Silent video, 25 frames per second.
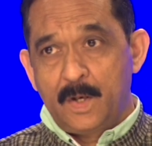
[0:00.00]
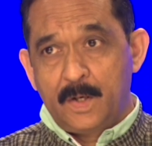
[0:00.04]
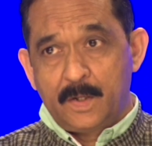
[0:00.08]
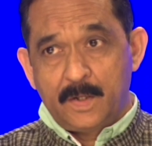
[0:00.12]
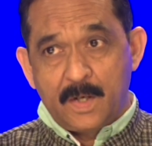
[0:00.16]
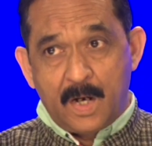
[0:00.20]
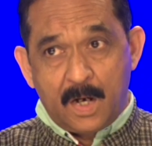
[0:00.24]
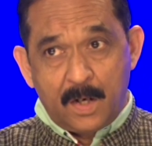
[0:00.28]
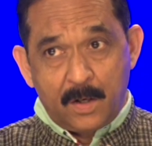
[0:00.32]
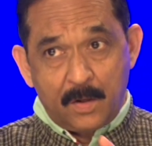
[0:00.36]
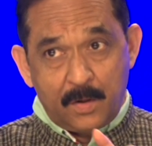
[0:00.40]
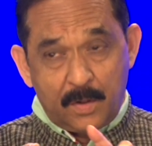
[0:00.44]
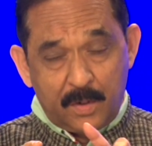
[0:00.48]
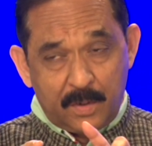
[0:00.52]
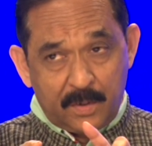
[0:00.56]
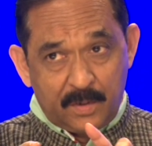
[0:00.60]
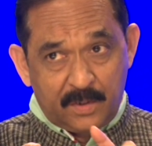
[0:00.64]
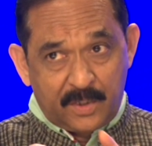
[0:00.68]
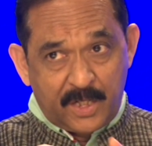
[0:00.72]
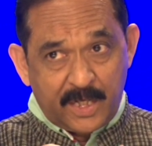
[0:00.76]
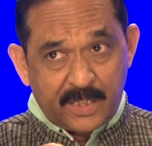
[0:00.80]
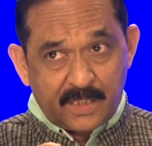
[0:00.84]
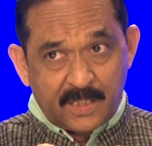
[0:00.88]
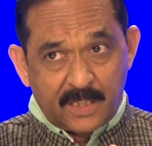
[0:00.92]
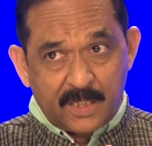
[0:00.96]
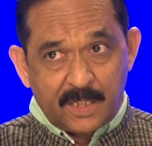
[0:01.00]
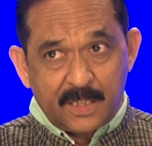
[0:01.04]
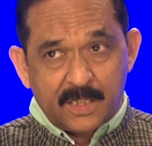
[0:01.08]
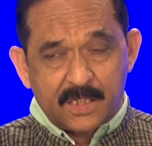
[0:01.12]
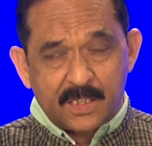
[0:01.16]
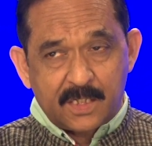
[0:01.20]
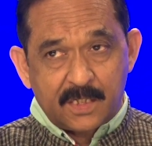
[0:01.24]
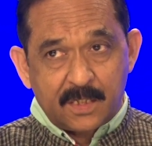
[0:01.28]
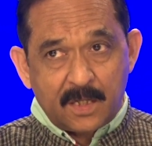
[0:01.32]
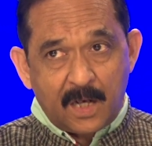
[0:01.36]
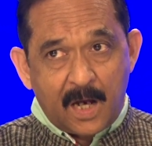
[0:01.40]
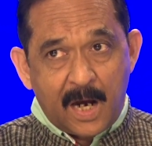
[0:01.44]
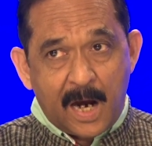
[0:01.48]
Now, this
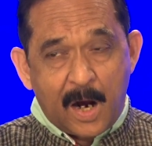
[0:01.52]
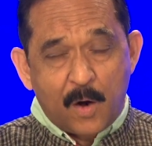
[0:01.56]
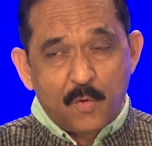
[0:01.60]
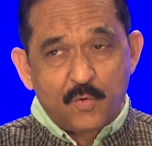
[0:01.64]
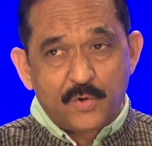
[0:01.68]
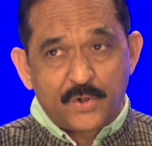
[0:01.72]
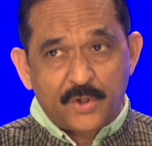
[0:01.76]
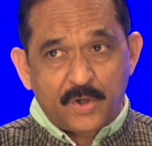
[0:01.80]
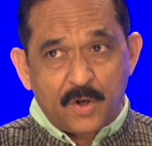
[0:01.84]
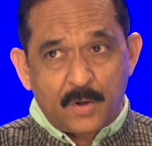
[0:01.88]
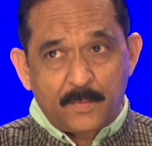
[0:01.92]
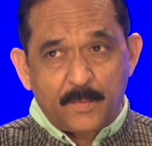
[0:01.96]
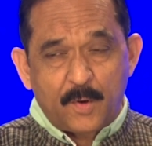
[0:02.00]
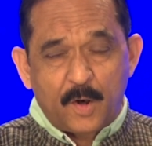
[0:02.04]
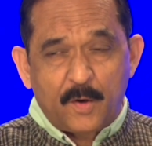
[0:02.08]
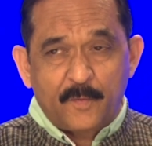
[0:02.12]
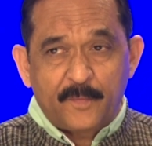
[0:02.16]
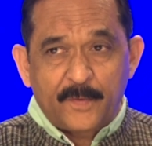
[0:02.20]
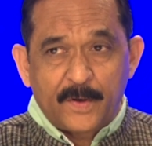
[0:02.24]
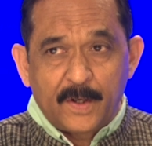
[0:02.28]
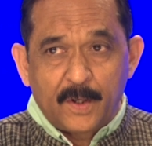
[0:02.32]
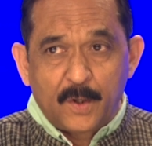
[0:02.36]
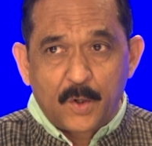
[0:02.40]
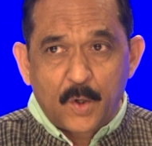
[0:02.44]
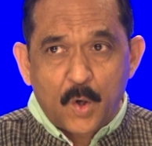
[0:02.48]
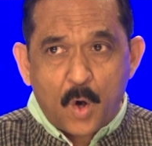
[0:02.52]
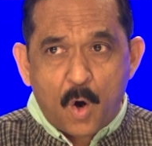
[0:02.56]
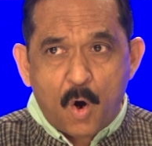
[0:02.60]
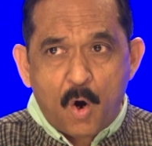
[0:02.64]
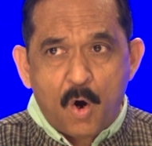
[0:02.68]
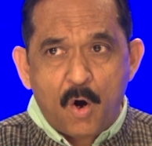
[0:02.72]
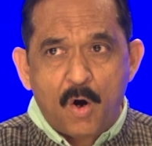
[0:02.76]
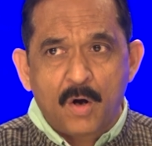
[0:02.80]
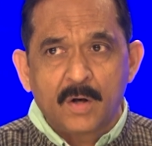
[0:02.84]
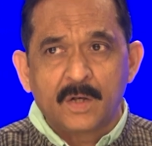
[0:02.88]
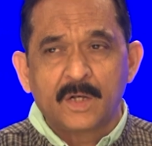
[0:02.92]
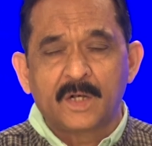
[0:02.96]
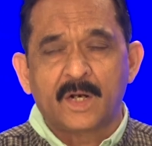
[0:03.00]
is outcome of a
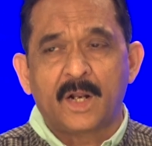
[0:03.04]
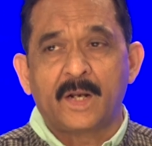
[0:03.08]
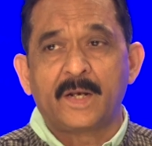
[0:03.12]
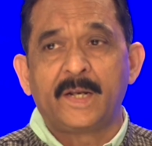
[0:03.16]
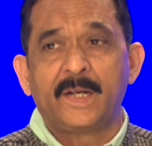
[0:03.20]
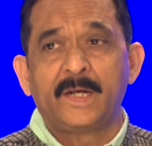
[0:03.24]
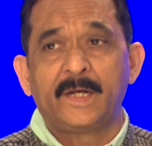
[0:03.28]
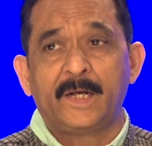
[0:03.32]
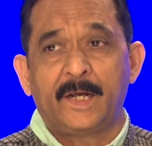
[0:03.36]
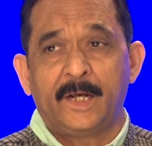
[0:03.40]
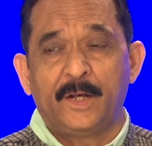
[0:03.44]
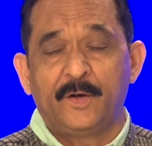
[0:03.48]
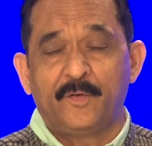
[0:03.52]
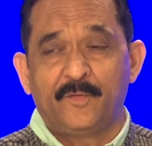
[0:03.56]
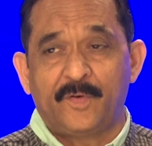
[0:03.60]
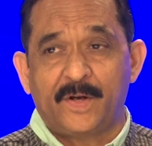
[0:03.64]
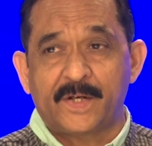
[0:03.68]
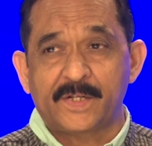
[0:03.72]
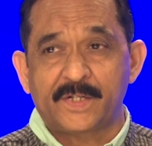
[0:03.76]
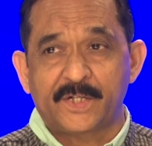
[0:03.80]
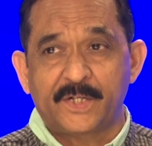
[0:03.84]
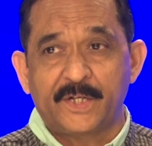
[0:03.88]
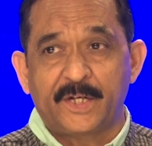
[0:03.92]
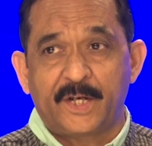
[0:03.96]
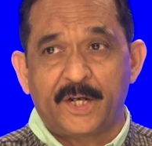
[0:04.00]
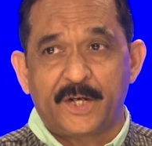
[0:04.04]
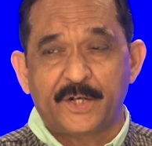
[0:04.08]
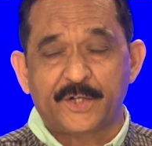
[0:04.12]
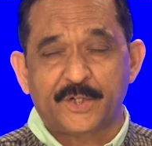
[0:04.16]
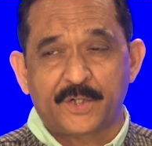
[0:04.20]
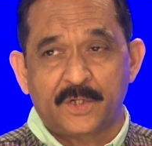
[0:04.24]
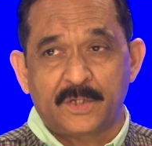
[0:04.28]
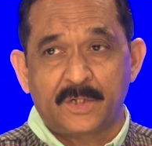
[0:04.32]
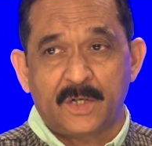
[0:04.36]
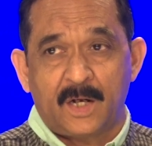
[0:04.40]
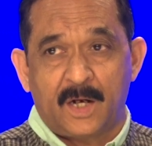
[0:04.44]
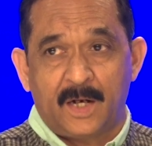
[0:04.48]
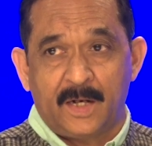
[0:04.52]
long running
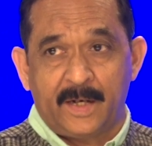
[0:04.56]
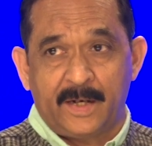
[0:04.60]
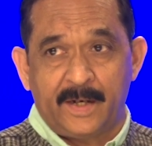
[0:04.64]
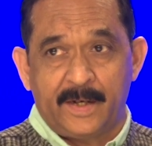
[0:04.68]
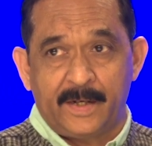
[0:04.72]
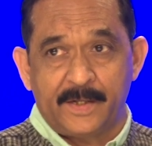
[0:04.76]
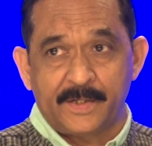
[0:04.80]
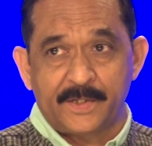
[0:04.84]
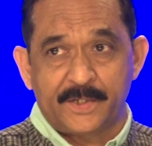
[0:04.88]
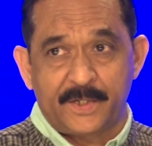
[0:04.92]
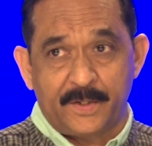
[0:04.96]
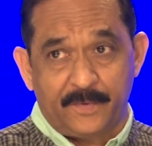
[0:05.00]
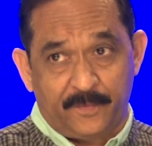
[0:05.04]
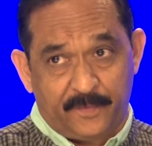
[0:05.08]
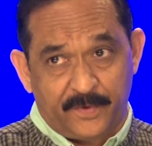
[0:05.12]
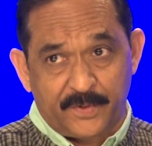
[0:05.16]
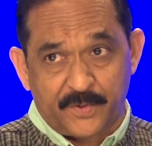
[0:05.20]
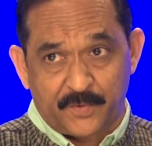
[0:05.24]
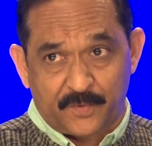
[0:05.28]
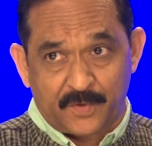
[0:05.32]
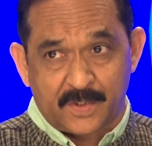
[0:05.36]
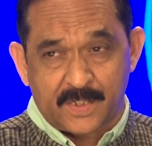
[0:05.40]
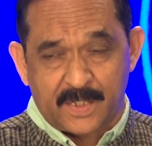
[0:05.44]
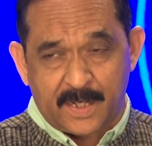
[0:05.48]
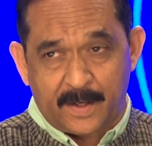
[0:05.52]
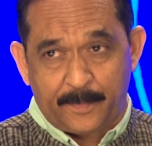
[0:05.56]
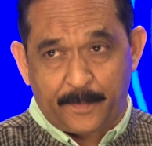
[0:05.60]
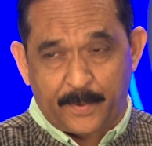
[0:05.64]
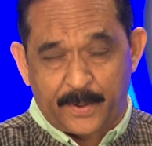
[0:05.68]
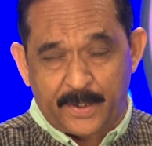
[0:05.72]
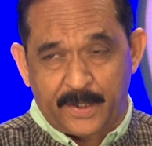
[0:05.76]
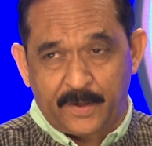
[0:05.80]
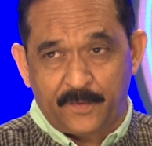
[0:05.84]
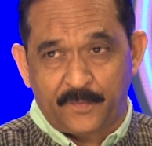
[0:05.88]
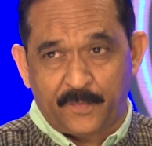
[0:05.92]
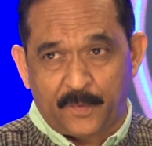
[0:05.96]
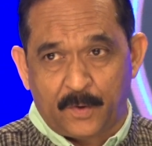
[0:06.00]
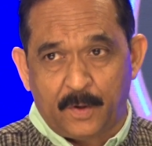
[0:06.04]
investigation against him, which was
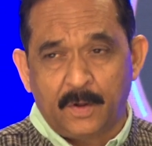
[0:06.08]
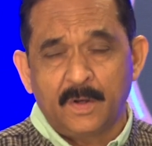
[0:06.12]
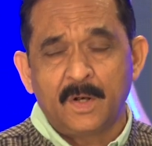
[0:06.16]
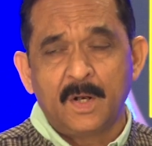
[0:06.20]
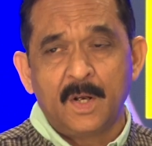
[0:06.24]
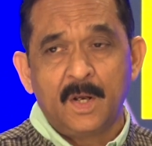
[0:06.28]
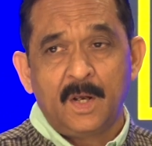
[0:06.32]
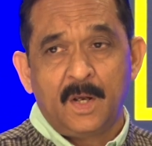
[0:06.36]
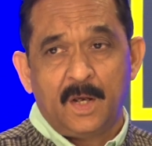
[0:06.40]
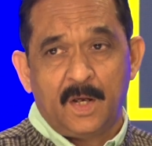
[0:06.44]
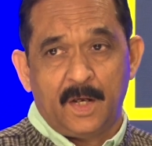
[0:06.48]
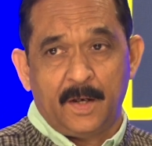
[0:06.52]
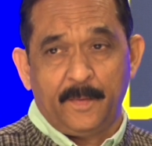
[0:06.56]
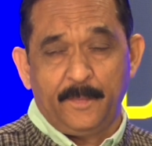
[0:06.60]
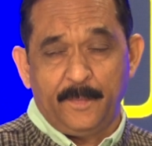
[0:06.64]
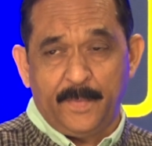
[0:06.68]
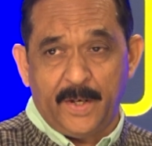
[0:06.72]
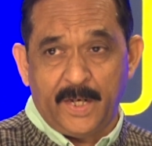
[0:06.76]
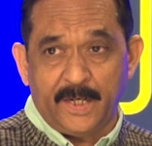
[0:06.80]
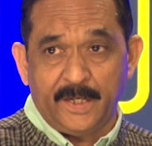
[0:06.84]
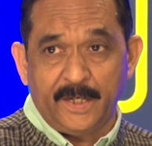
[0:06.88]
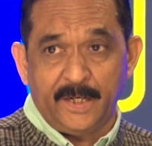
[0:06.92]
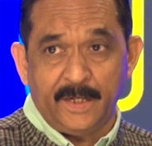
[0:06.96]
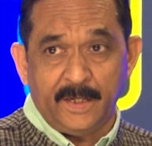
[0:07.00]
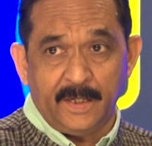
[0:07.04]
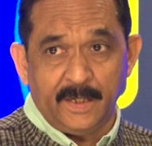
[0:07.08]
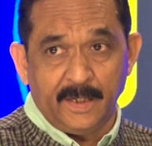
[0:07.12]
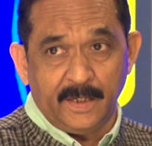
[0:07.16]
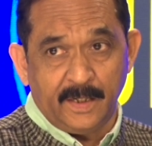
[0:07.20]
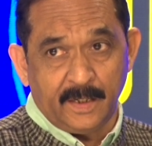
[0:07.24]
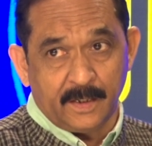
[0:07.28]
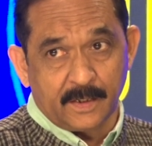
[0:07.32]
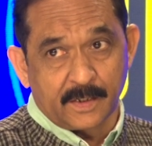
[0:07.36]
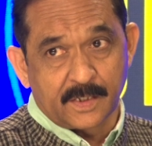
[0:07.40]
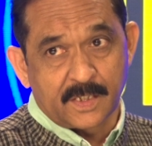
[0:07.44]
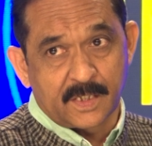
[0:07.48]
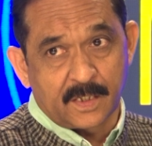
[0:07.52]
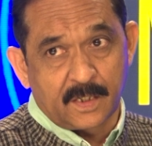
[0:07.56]
happening for many
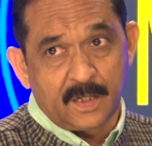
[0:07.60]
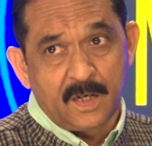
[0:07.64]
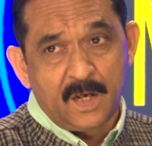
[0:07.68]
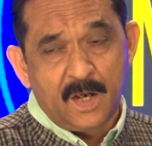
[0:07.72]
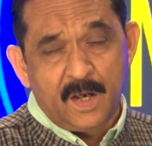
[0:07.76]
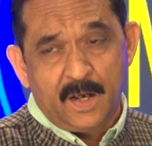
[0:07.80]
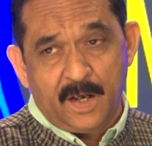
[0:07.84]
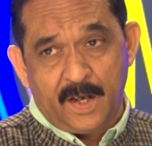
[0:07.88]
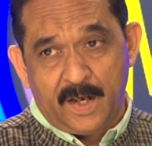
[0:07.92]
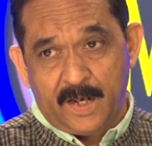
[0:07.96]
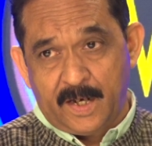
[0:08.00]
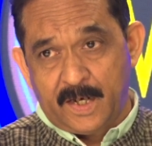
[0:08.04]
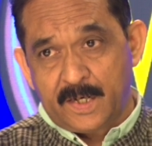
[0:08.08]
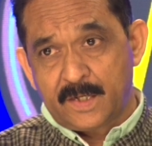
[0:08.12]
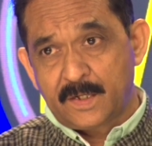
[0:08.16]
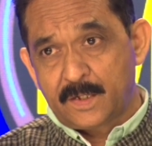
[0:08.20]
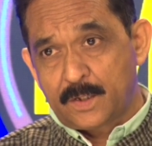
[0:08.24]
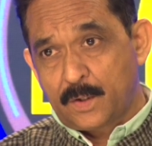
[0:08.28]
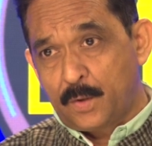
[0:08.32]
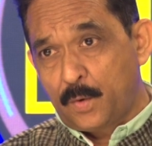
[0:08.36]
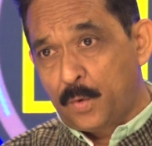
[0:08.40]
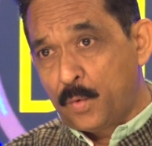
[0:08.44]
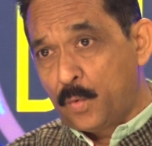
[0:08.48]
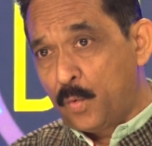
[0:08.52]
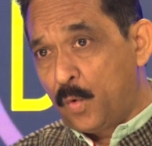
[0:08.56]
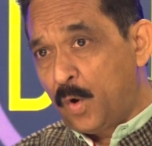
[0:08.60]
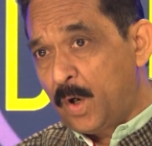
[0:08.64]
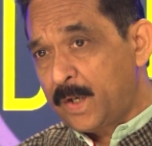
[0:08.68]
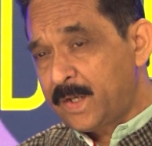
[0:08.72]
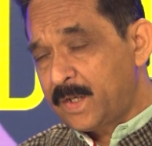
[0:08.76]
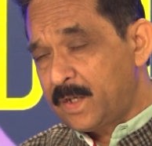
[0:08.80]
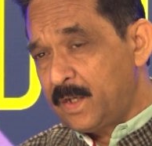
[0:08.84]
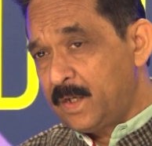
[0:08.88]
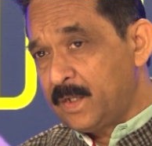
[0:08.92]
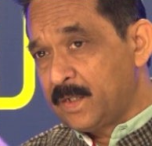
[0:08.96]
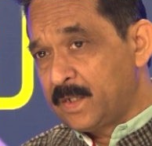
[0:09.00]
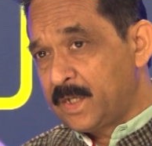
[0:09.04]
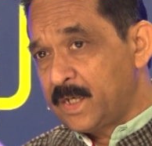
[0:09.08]
years. And
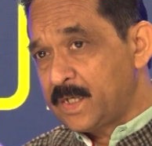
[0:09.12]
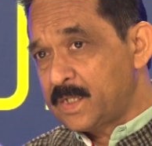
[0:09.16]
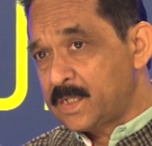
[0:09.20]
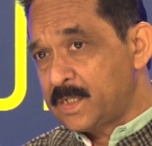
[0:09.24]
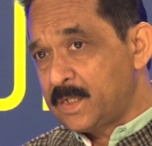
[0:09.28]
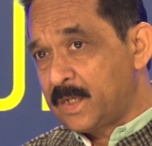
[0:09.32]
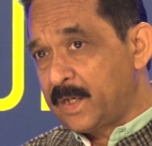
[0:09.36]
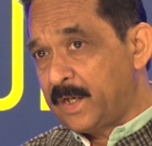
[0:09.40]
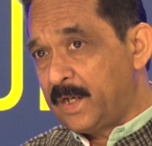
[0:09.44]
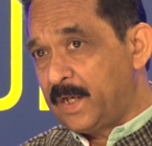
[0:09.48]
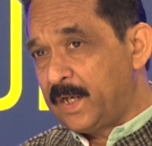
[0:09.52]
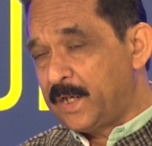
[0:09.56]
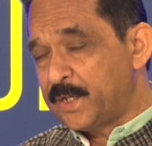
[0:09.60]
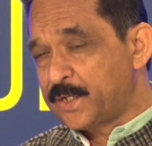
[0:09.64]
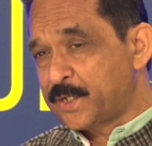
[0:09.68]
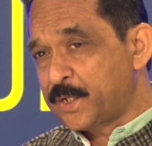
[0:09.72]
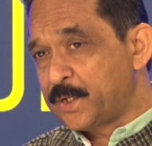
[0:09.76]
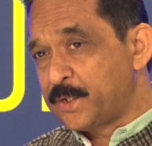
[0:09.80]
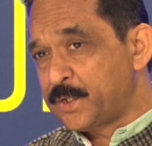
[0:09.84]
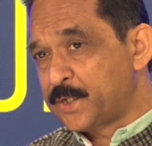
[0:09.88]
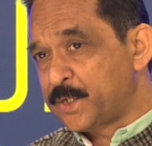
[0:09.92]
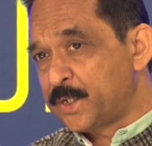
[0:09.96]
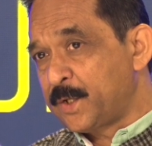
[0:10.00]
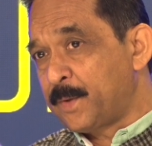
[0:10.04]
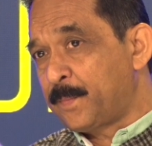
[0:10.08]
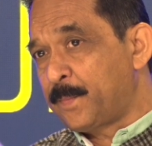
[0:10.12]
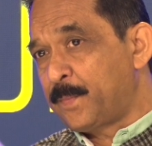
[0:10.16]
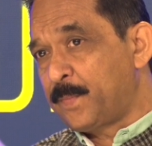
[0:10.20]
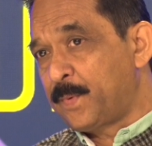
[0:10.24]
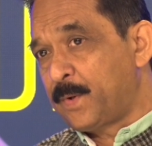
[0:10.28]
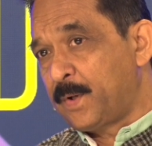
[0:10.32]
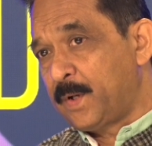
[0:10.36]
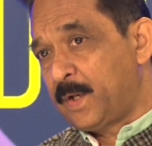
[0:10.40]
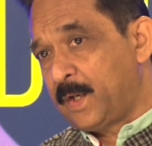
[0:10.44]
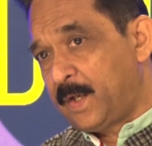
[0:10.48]
what this relationship